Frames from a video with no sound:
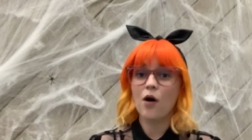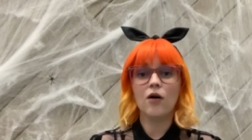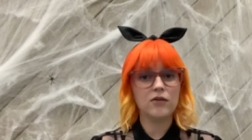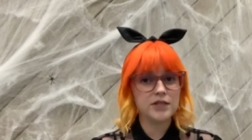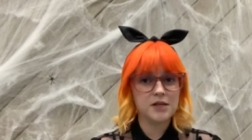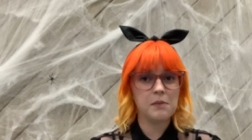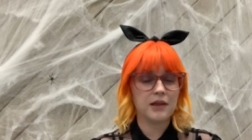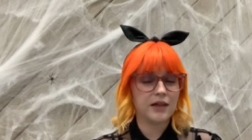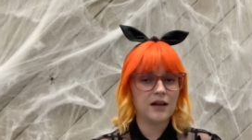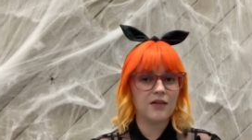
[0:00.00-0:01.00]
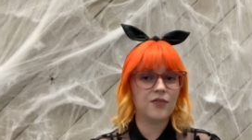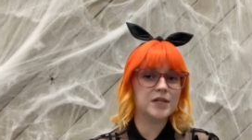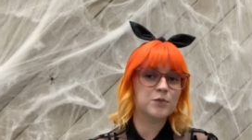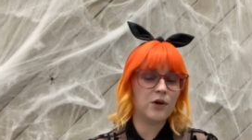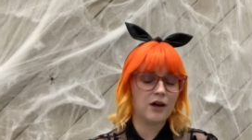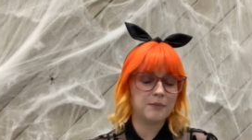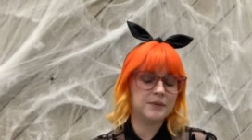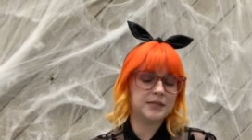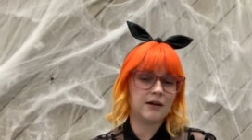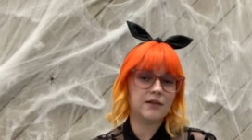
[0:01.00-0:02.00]
Ultimately, this will help them
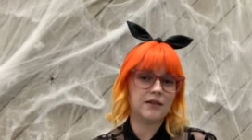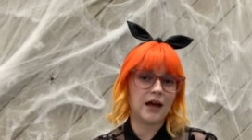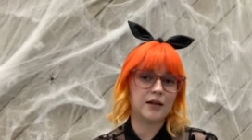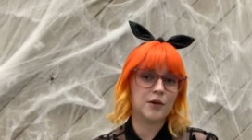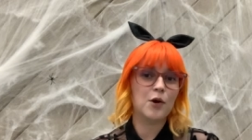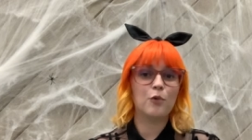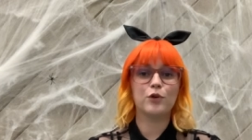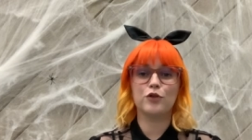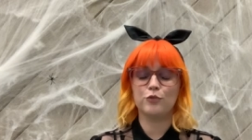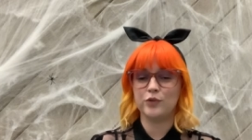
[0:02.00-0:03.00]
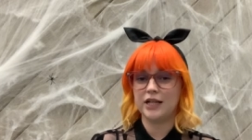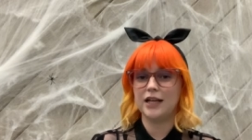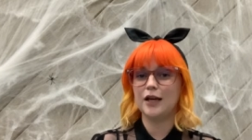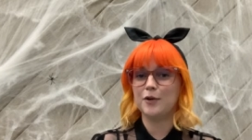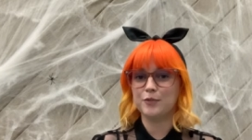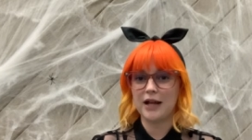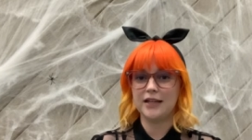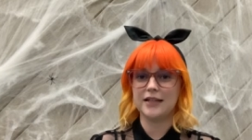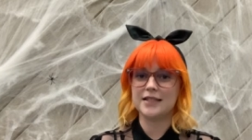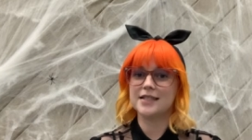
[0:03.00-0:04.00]
down the line with reading
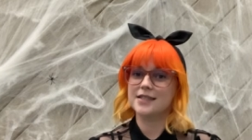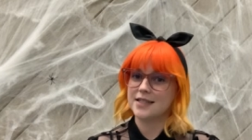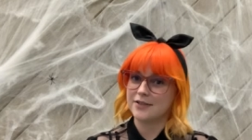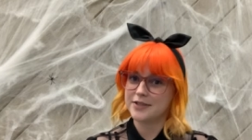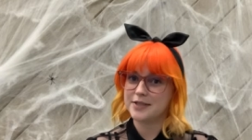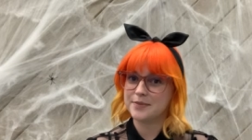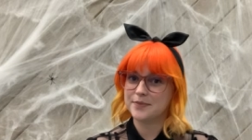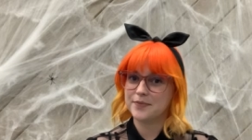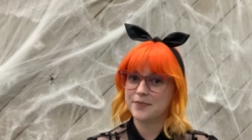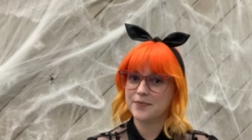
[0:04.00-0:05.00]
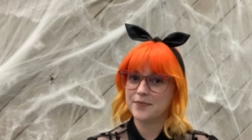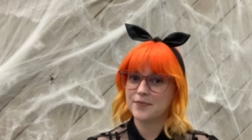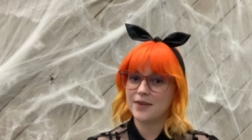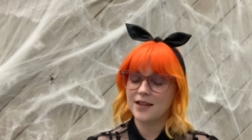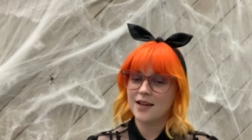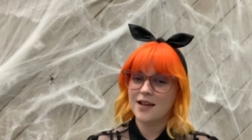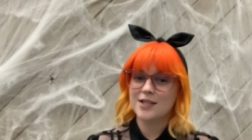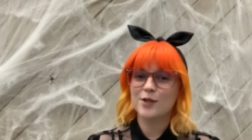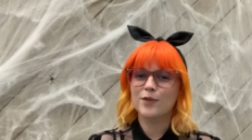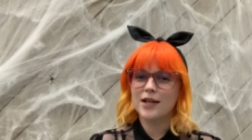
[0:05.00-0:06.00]
readiness skills.
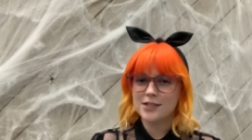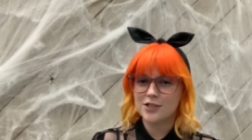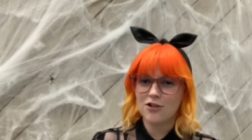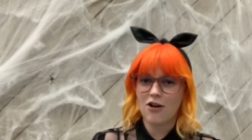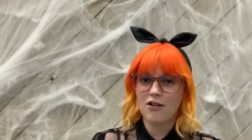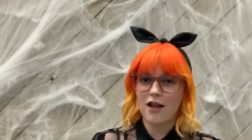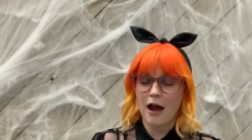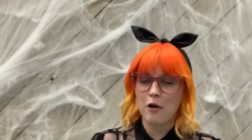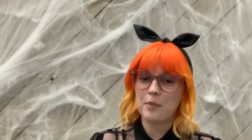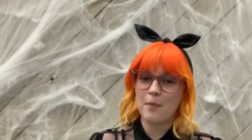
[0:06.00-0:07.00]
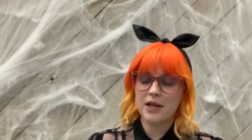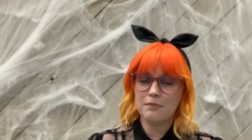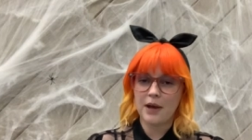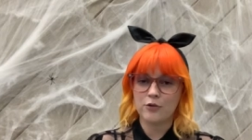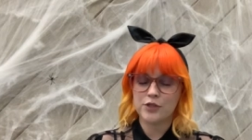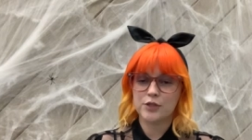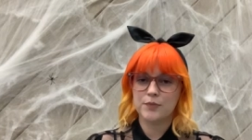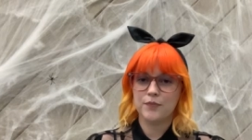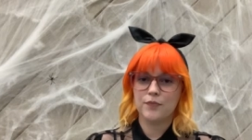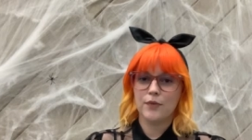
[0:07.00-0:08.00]
So let's start our pumpkin bounce.
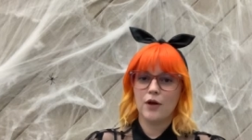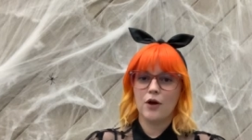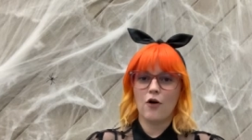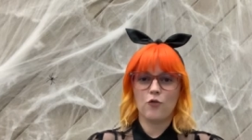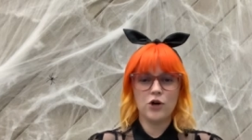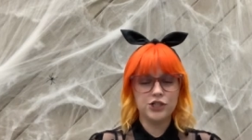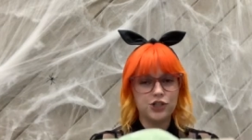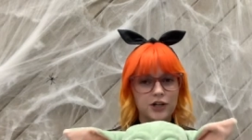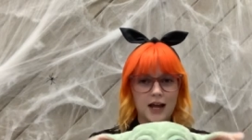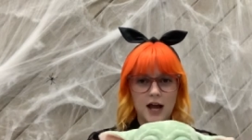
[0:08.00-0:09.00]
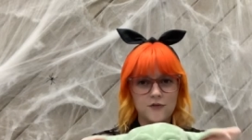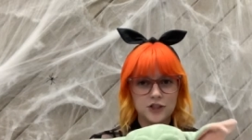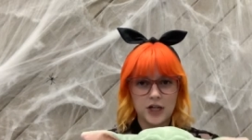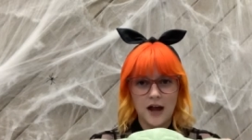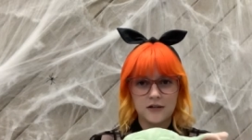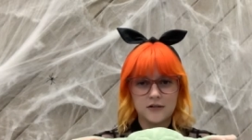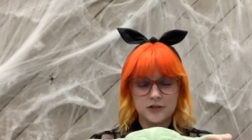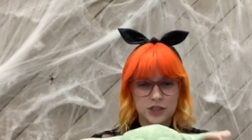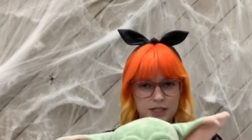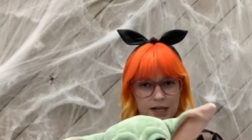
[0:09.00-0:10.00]
Of course, you're gonna have your child,
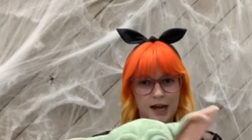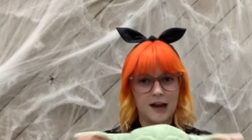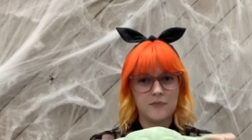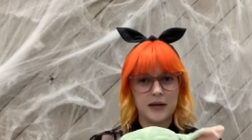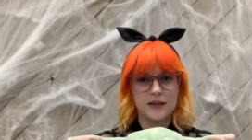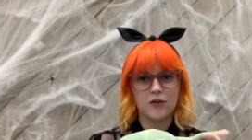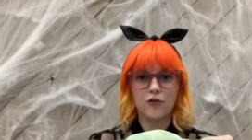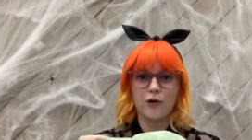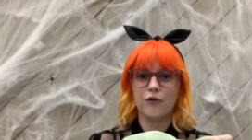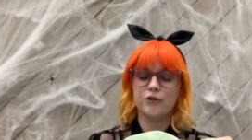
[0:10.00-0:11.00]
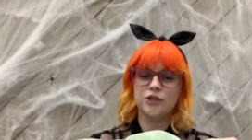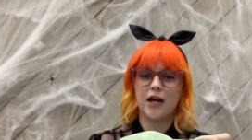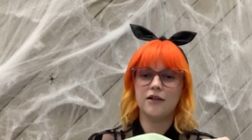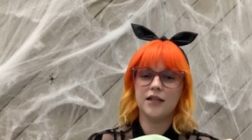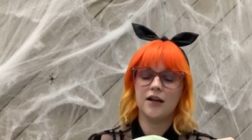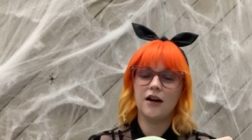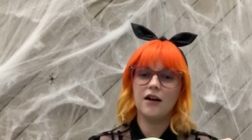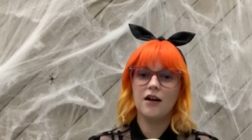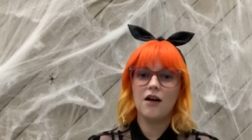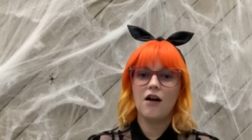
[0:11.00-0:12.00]
just like I have my little Grogu child here,
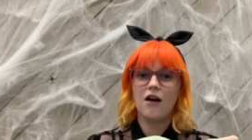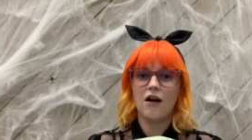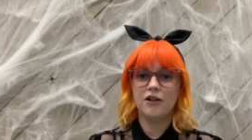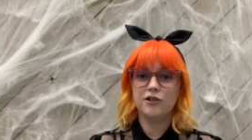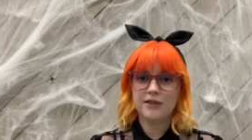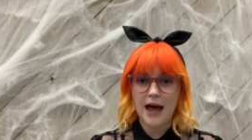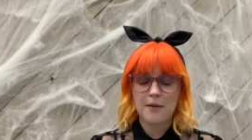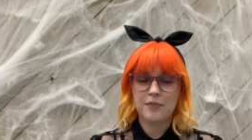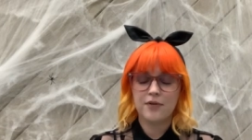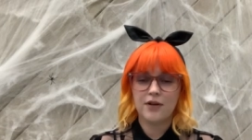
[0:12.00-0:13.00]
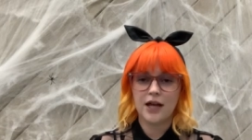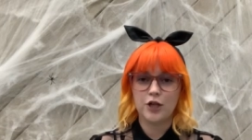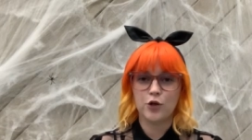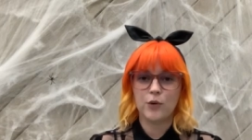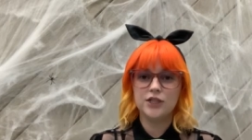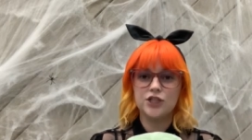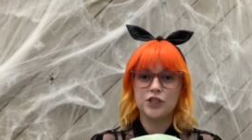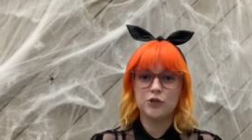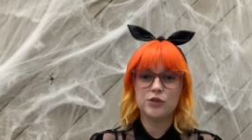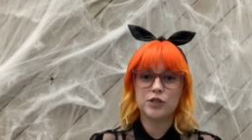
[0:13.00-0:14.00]
on your lap, and you're going to
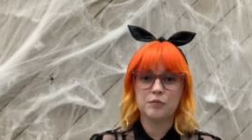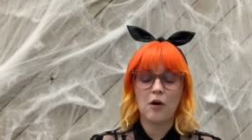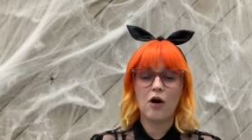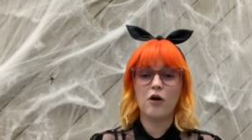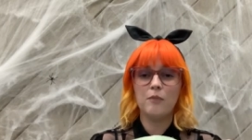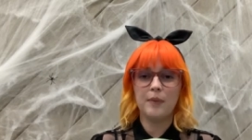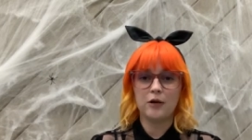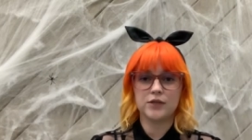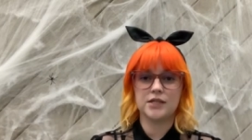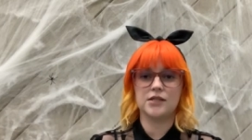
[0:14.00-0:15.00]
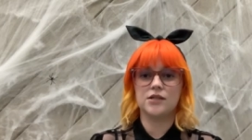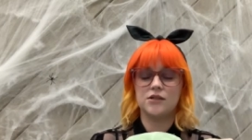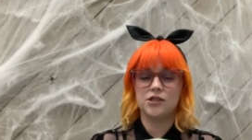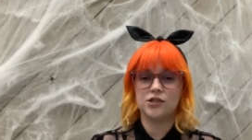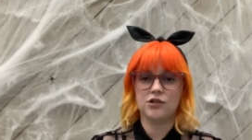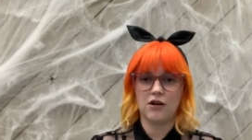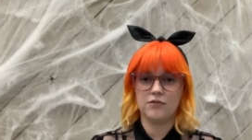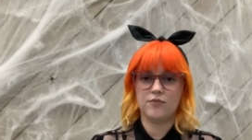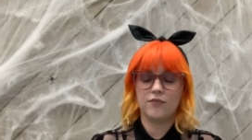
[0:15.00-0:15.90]
do small bounces to start.